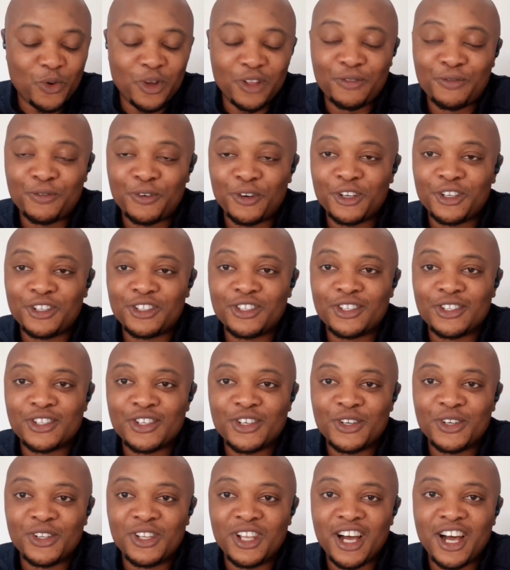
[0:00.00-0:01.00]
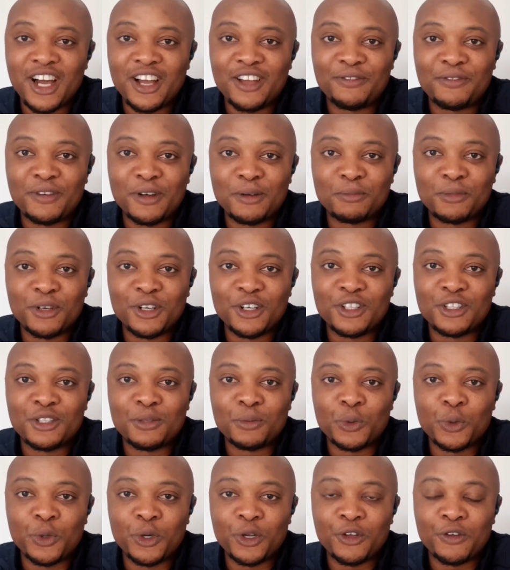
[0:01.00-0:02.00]
I can't wait for it to go live. I'm
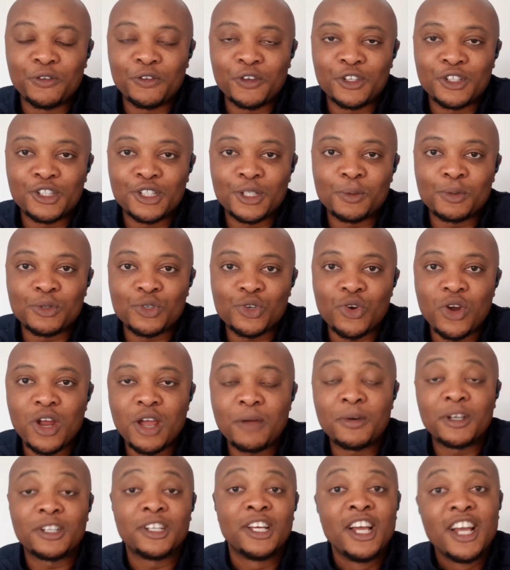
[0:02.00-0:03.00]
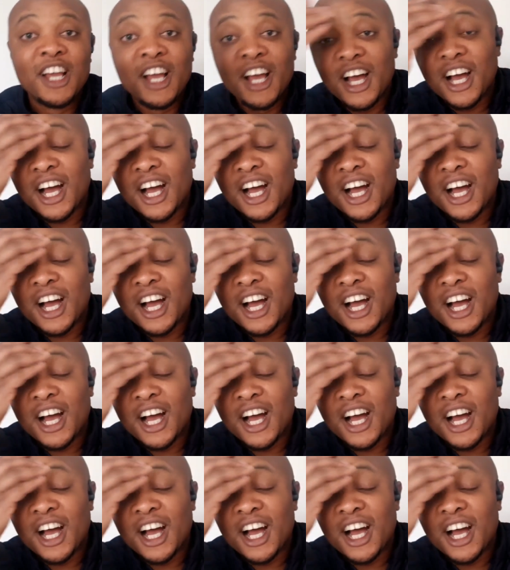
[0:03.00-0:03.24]
going to be one of your subscribers.